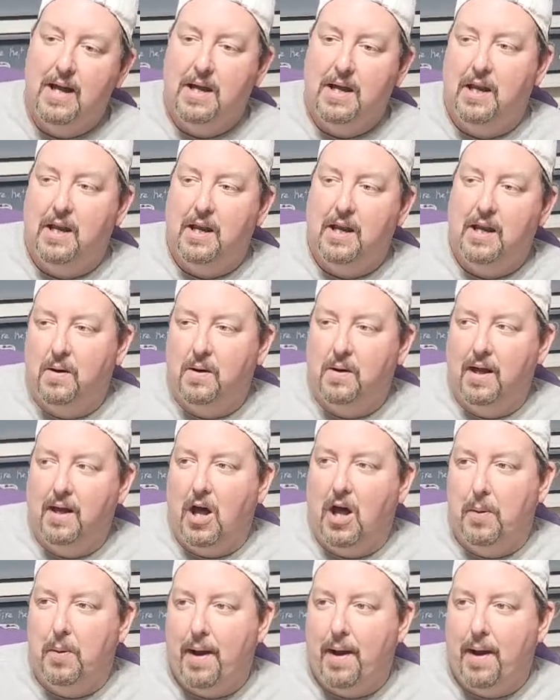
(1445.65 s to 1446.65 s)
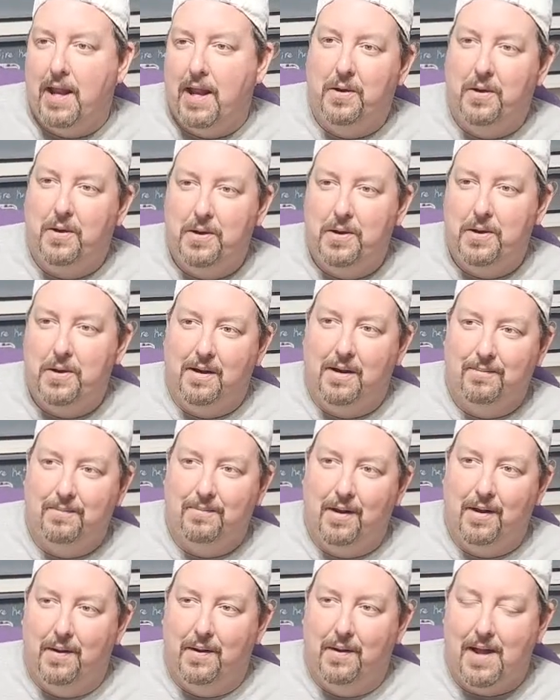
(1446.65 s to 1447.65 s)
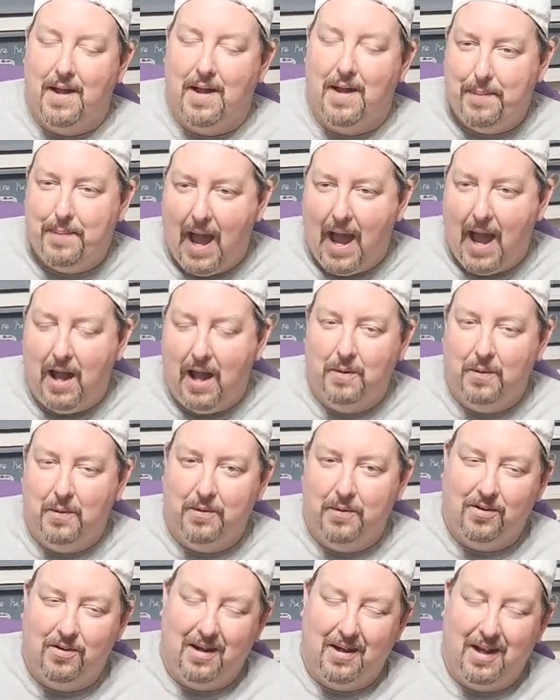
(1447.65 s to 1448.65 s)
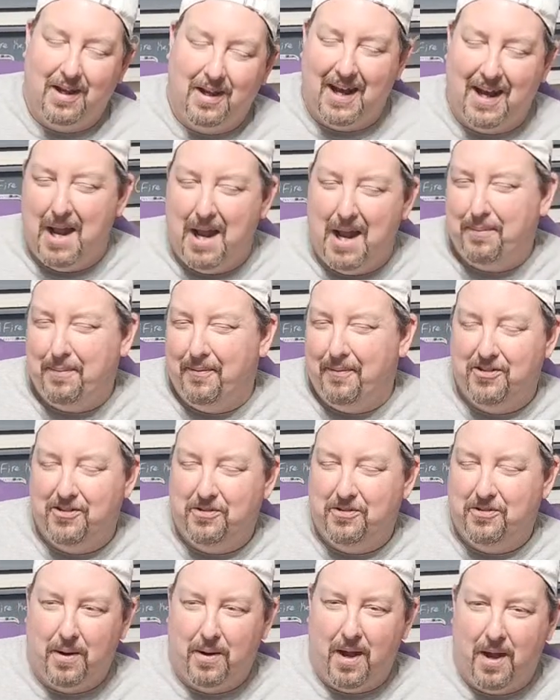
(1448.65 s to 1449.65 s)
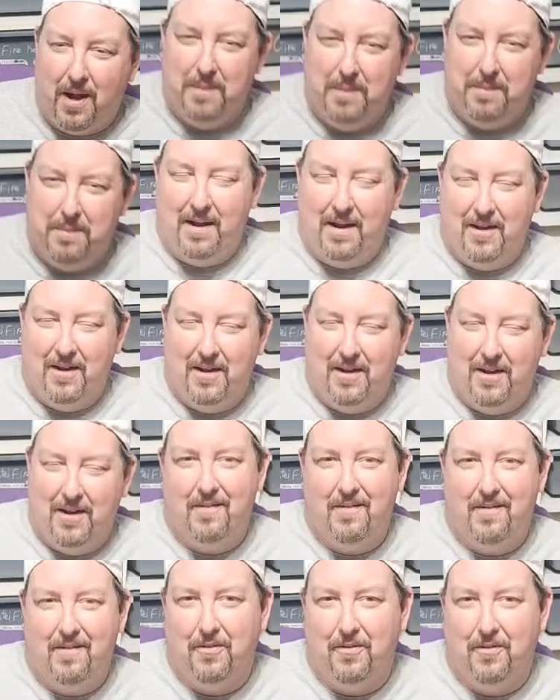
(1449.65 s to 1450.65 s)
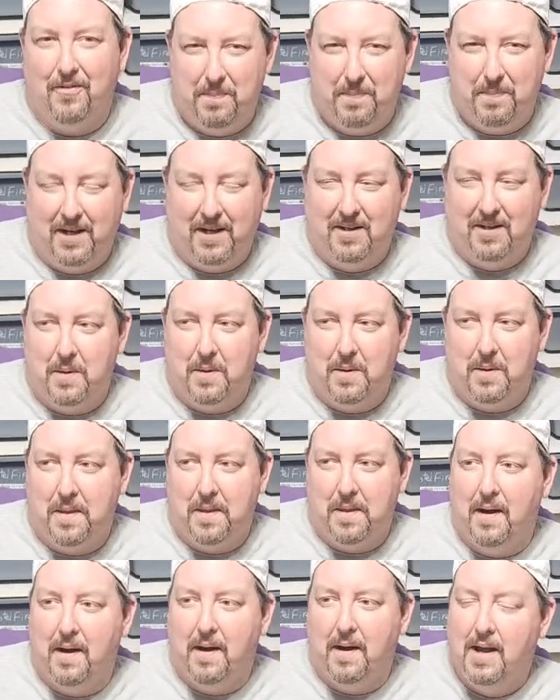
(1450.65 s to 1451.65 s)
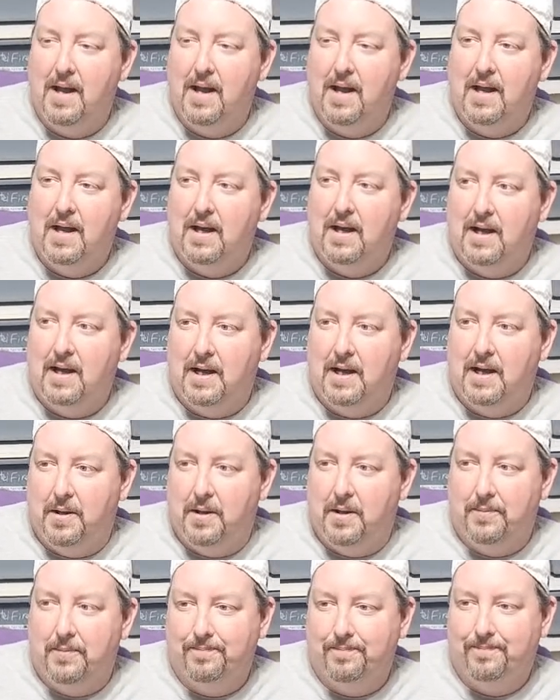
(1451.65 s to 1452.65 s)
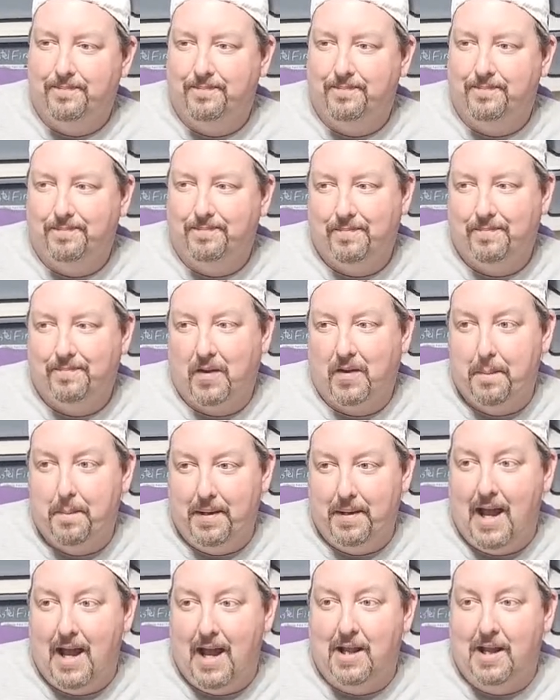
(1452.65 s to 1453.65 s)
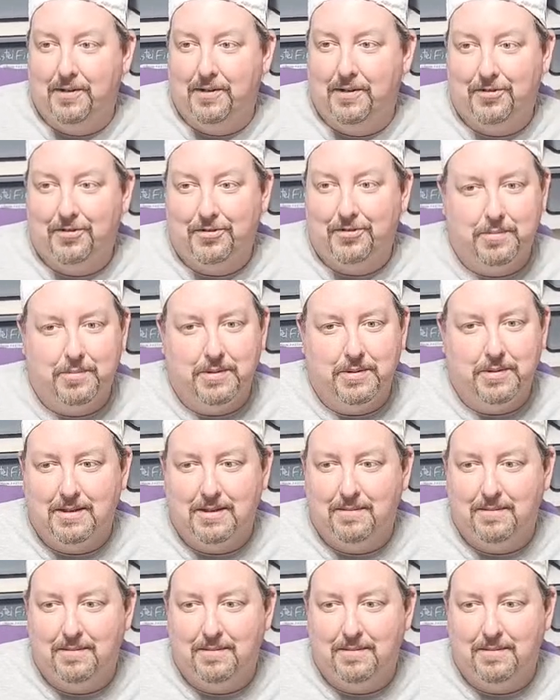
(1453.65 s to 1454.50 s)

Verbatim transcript: You know, albino, you'd get a lot of pattern, which kind of amplifies it. Probably wouldn't be my favorite or first pick to go to there. Uh, Banana looks good with it.